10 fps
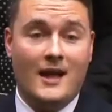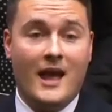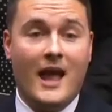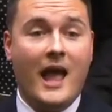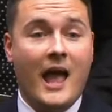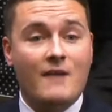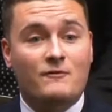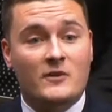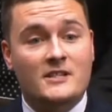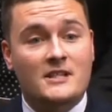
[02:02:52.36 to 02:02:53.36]
that
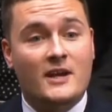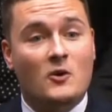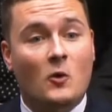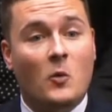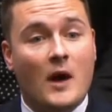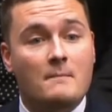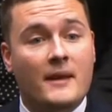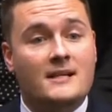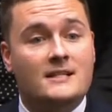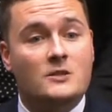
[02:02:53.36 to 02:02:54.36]
meets that requirement
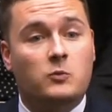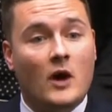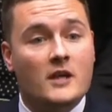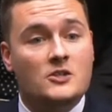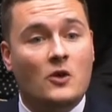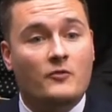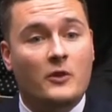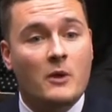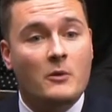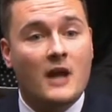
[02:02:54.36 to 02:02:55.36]
and protects
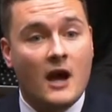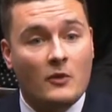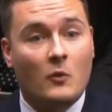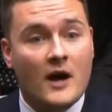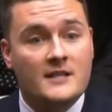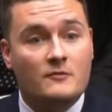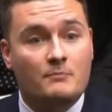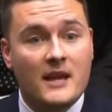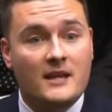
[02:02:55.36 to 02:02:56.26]
jobs is the deal.